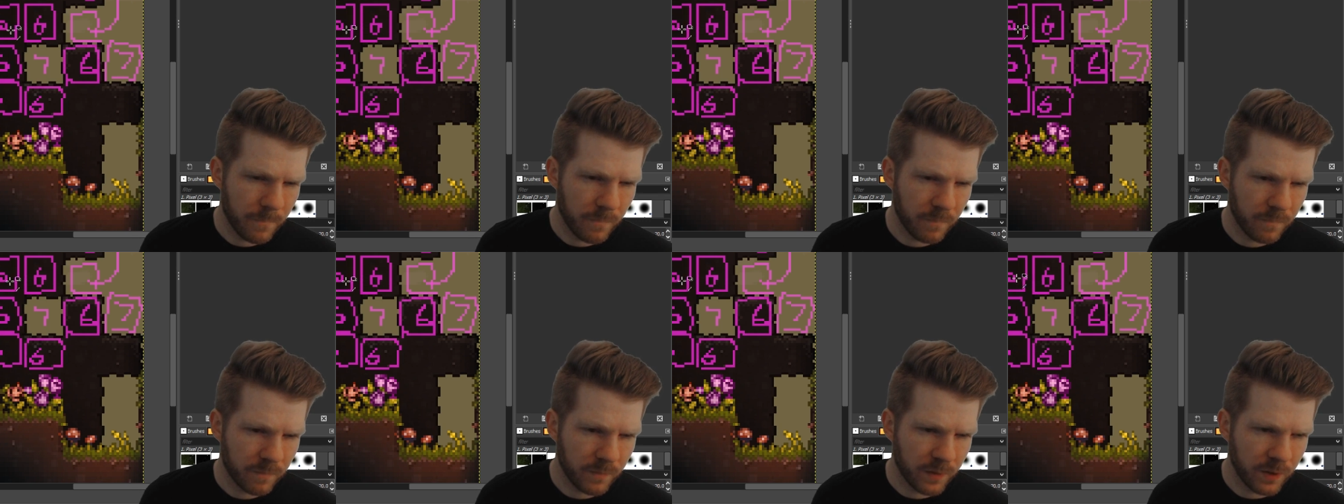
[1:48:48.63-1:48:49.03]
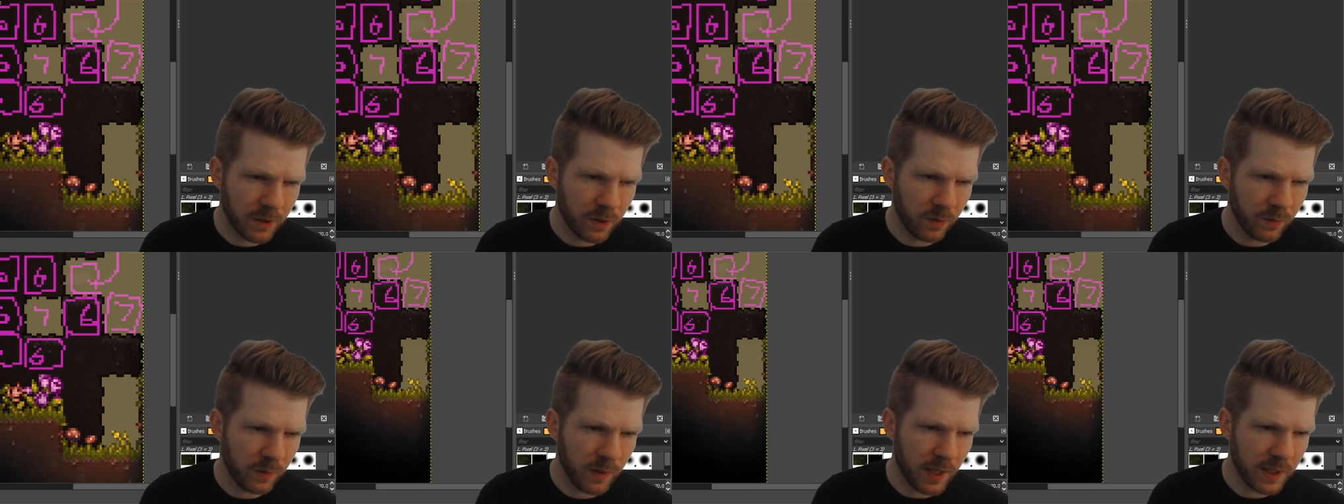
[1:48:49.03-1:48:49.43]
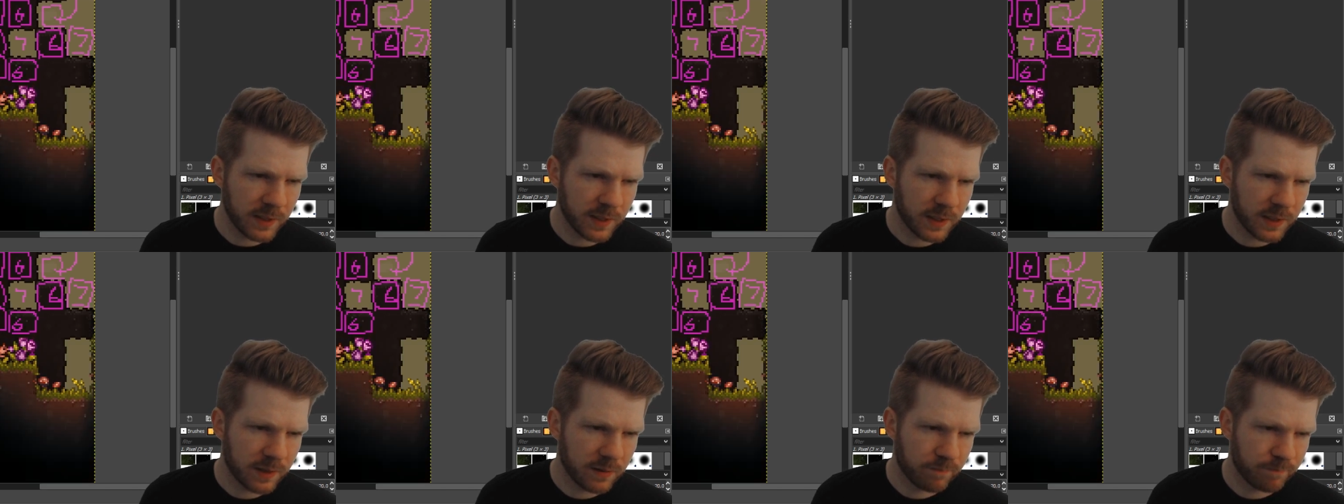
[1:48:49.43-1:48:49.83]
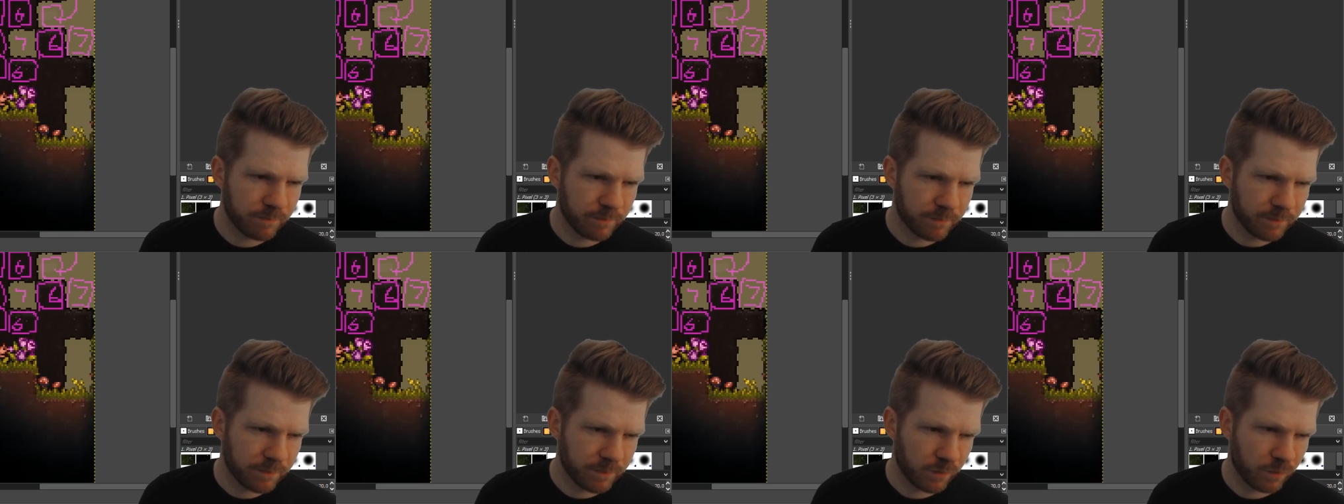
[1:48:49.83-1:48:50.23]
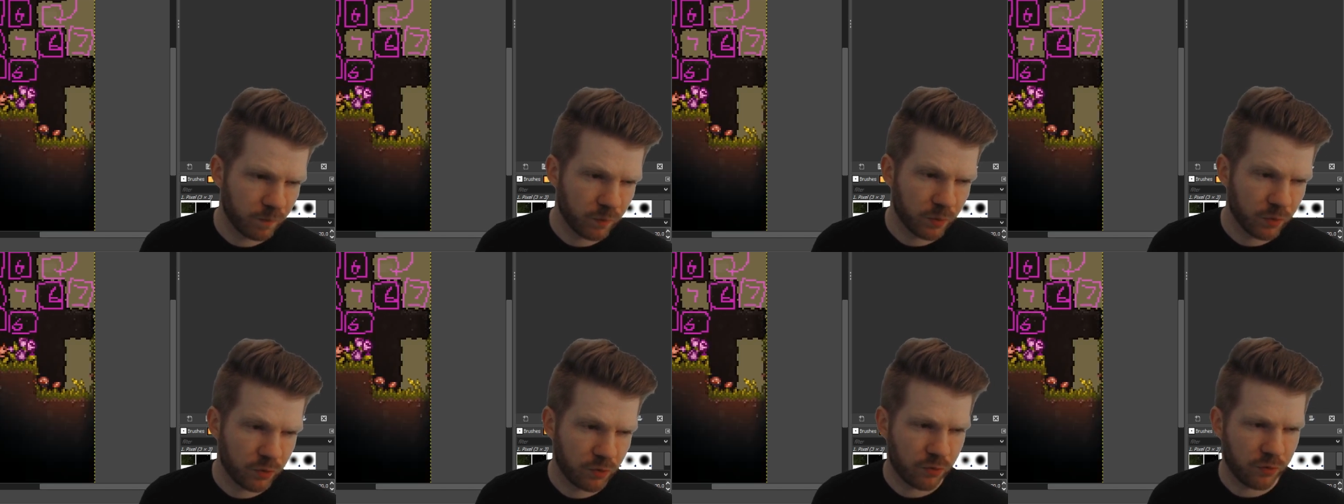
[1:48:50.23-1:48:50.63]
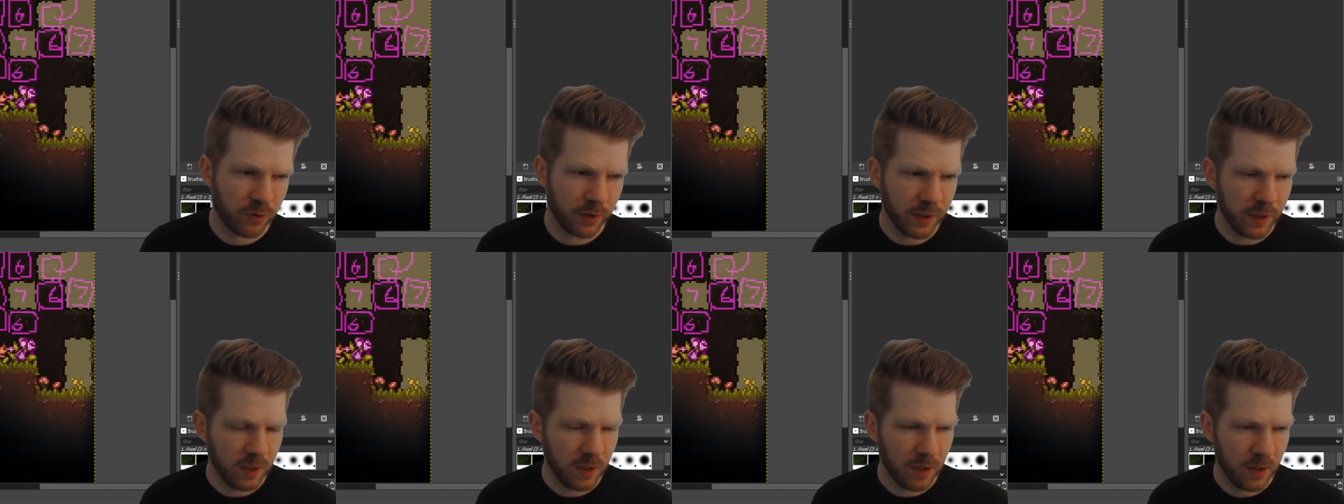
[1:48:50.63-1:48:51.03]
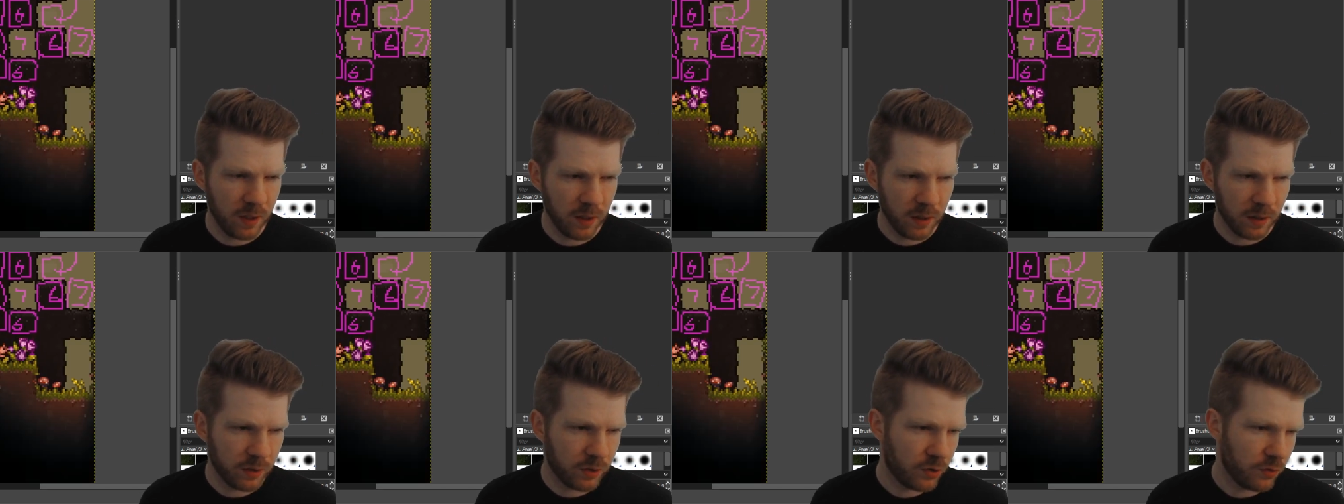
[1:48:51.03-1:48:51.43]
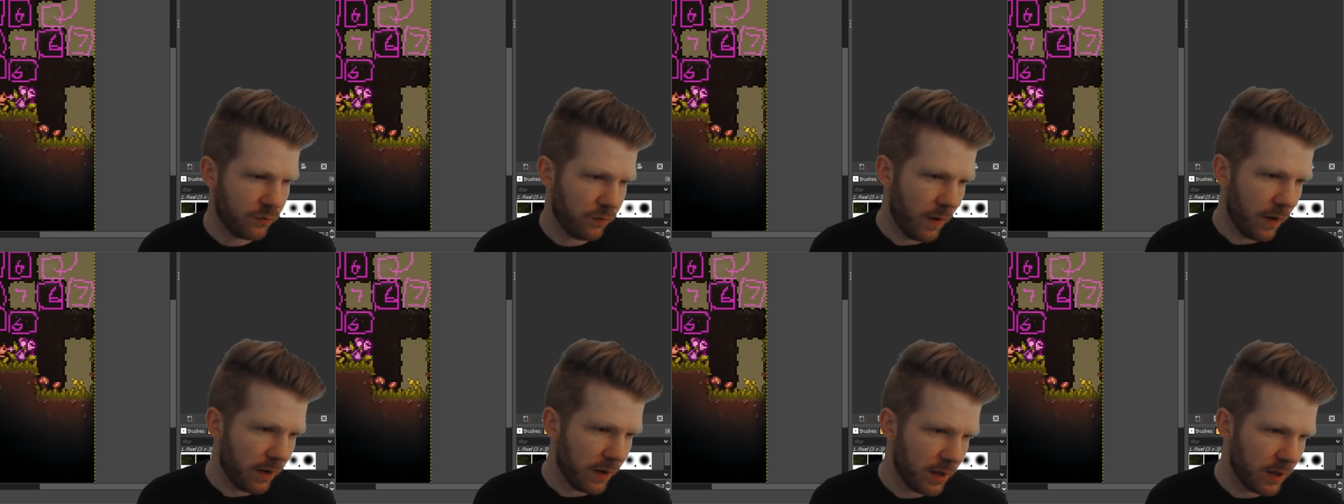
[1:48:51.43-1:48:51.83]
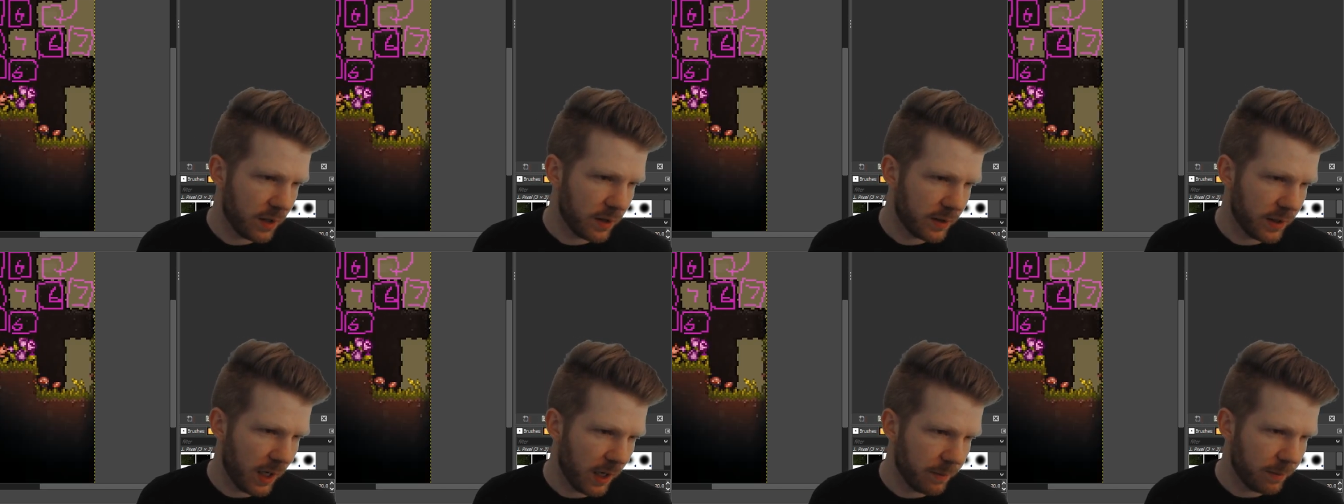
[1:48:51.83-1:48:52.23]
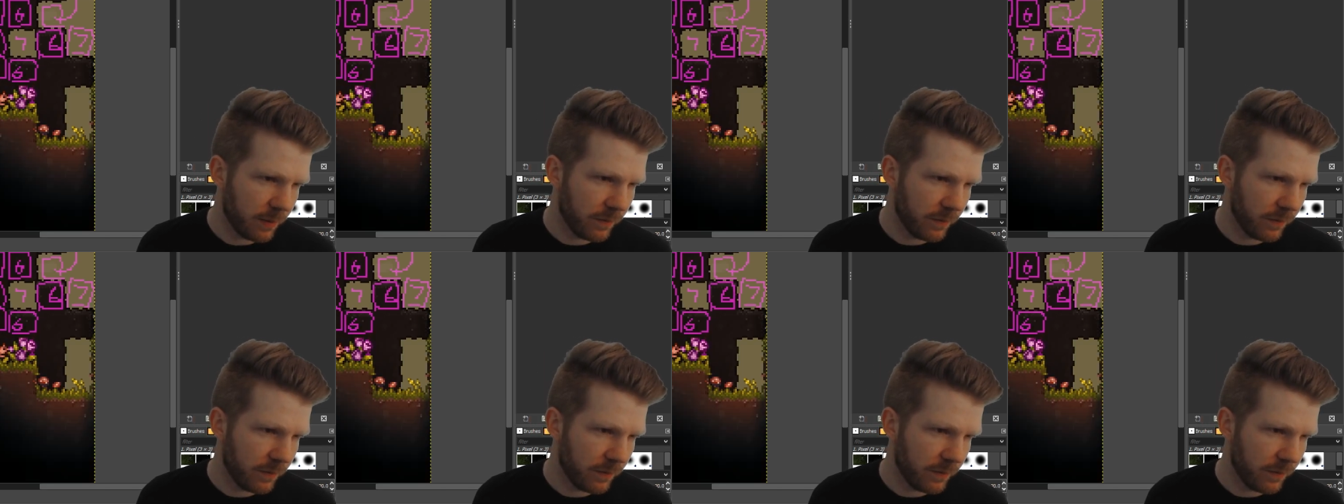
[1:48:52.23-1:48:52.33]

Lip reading: you know, less Terraria type